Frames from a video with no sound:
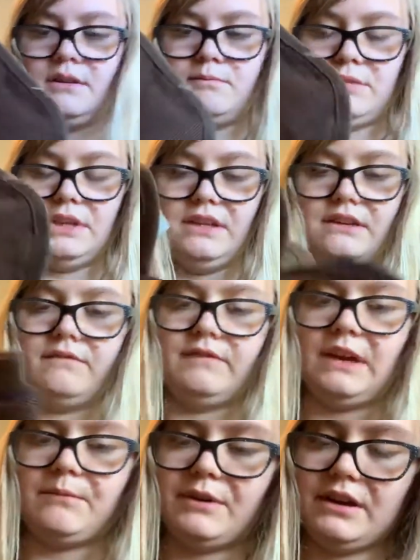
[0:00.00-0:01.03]
pleated
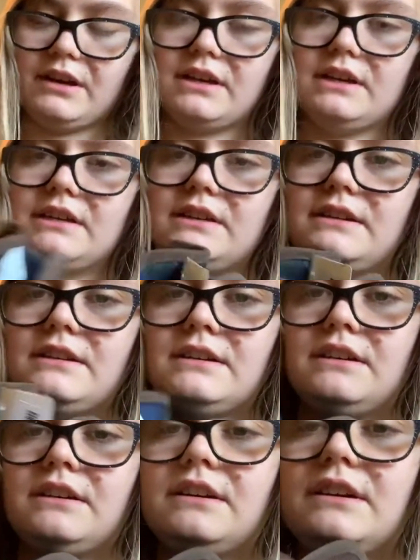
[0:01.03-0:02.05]
fabric.
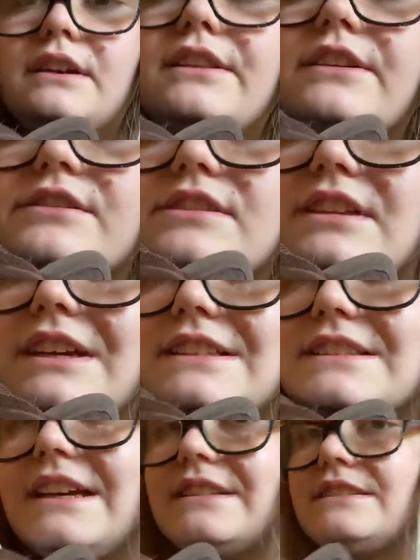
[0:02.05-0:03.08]
And there's the
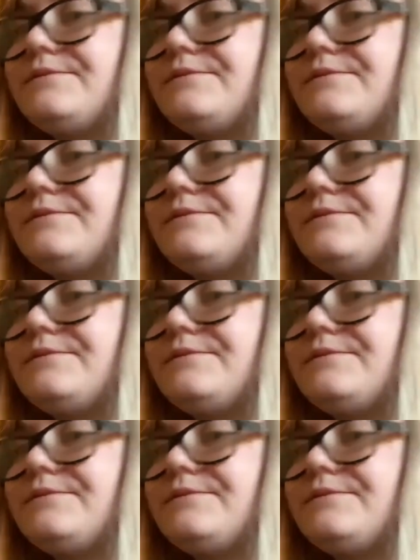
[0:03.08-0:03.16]
Land's End.